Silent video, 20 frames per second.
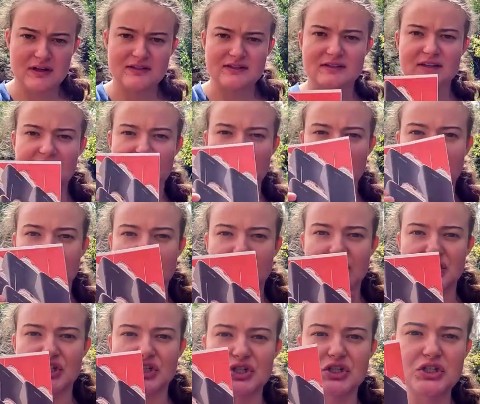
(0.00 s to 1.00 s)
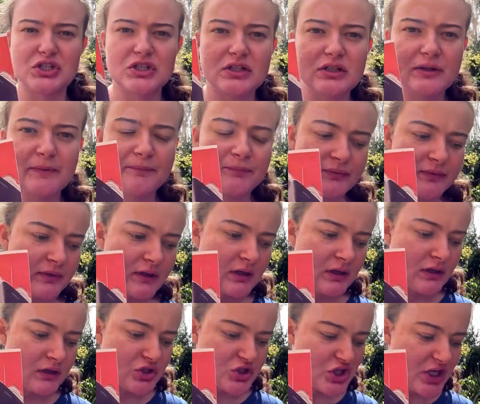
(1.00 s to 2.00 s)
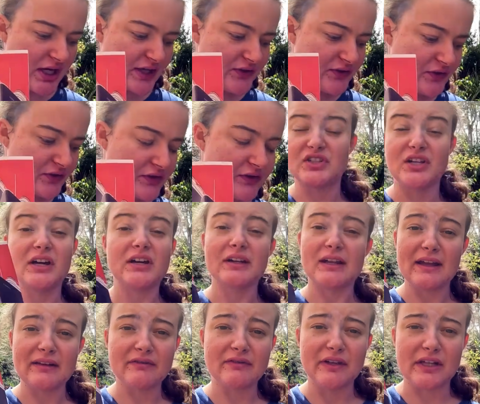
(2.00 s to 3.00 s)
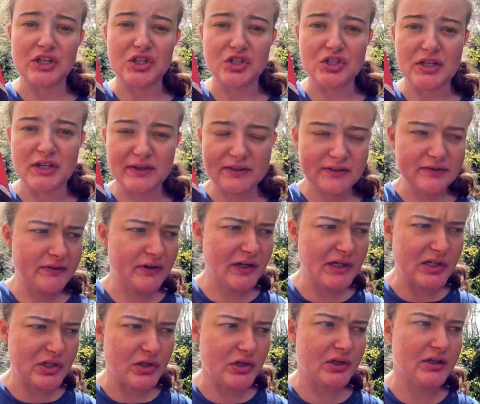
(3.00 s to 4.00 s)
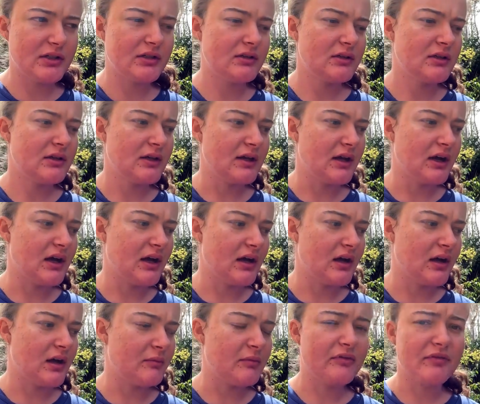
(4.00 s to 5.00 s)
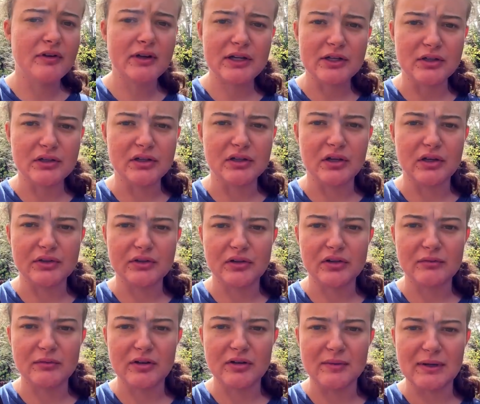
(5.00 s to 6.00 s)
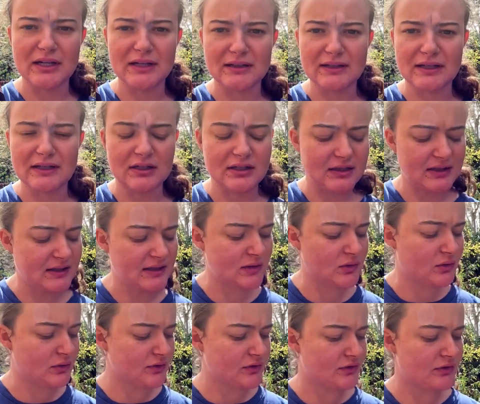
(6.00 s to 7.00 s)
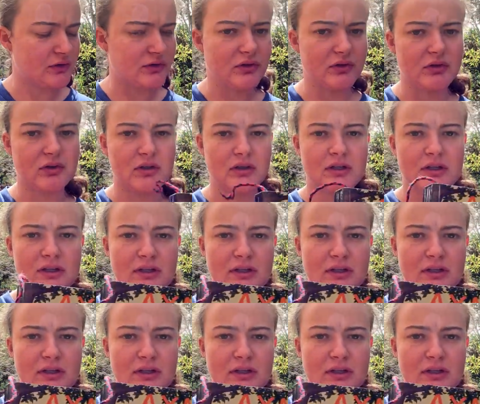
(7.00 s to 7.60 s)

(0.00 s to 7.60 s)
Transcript: Last night I finished Chess. Started and finished Chess. Very short, but very good. I'll talk more about it later. And then also,